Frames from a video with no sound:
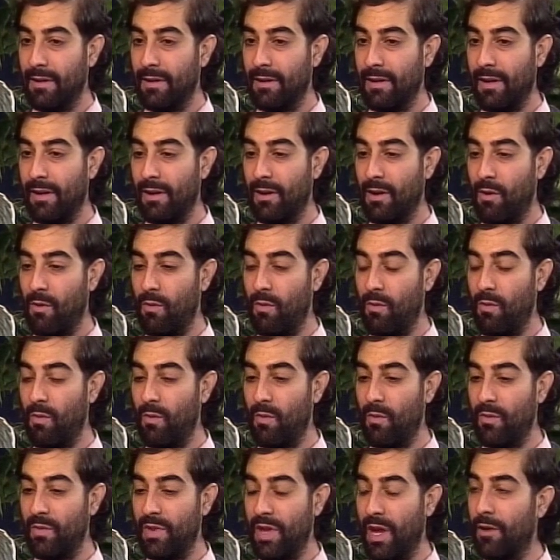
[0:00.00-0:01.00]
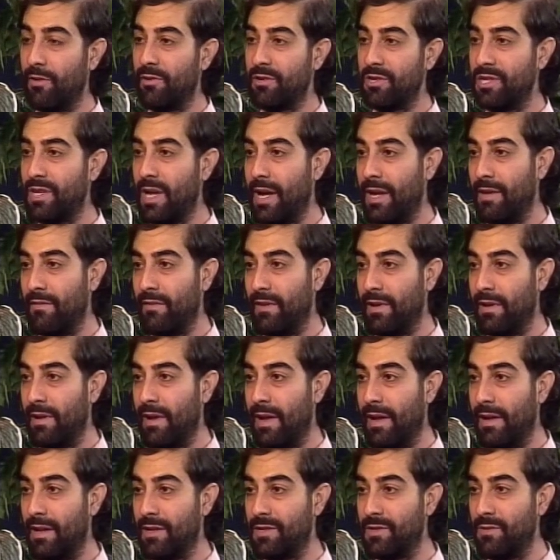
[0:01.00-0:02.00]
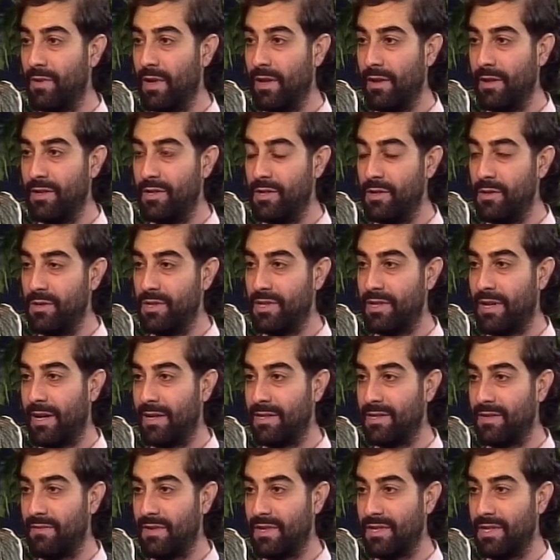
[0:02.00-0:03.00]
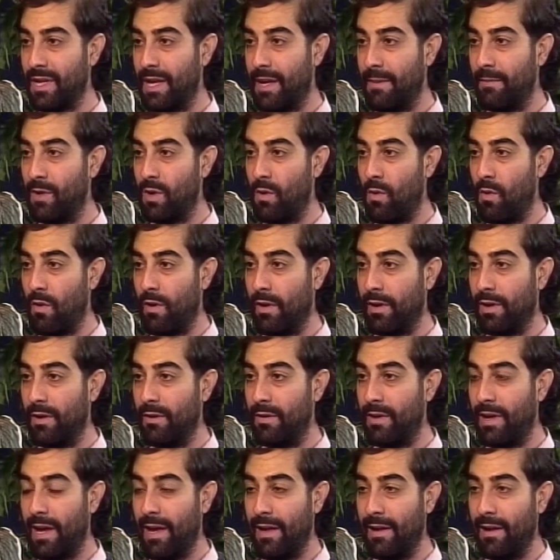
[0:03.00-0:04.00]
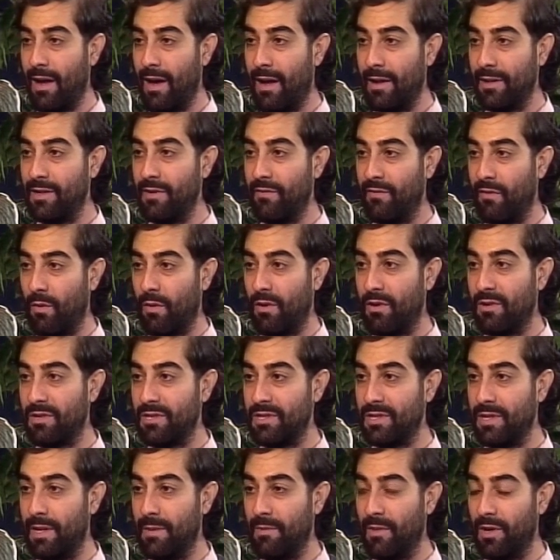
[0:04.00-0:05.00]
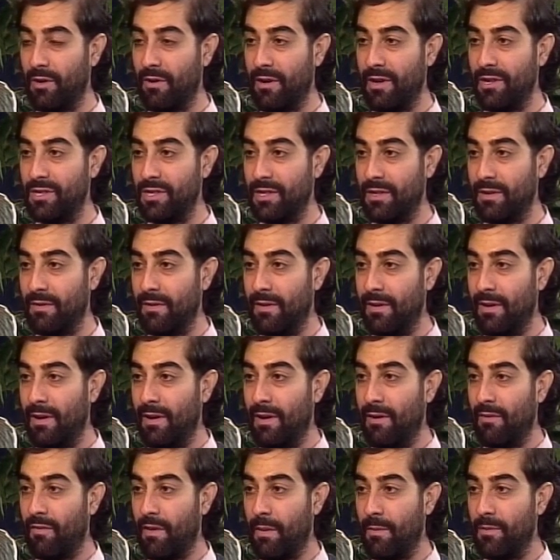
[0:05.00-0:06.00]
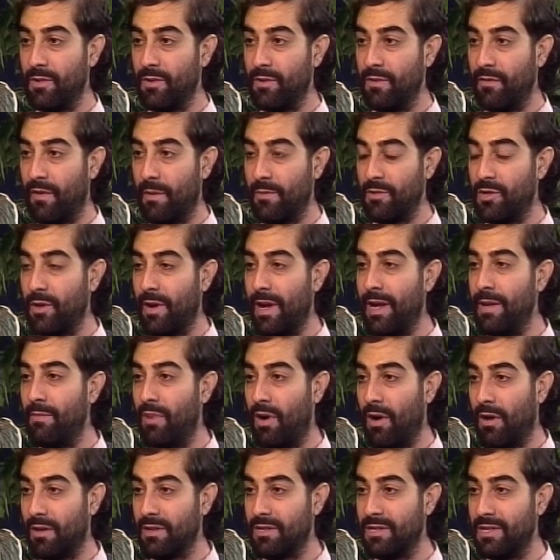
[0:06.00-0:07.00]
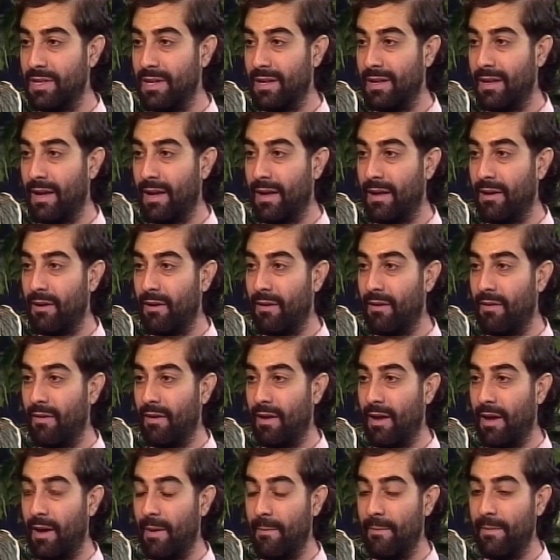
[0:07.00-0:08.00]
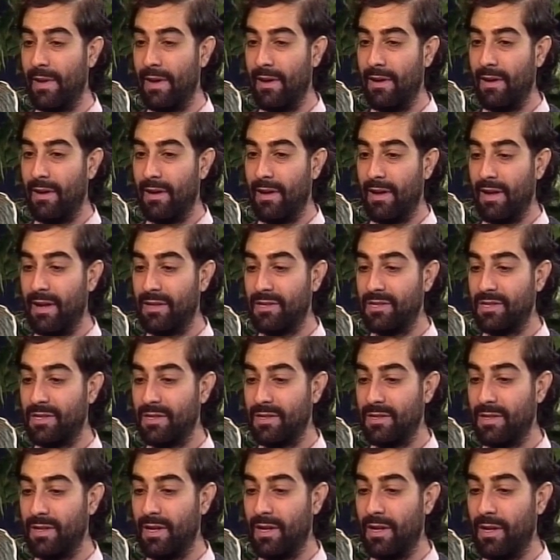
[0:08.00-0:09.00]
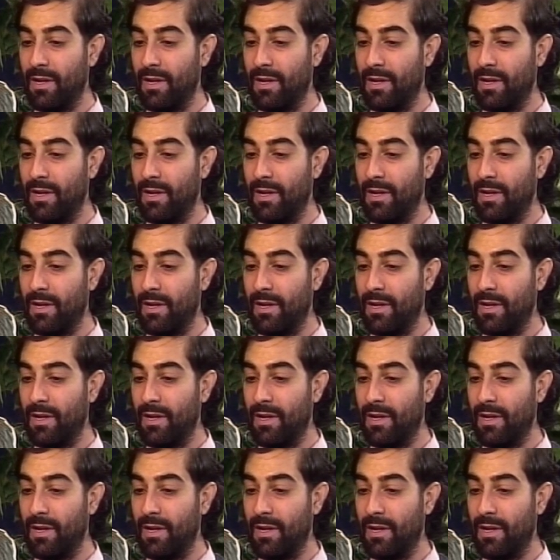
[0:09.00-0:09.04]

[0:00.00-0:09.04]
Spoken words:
you know, the other side of it. And it's really two sides of the same coin. You cannot divorce immigration from trade policy. And it's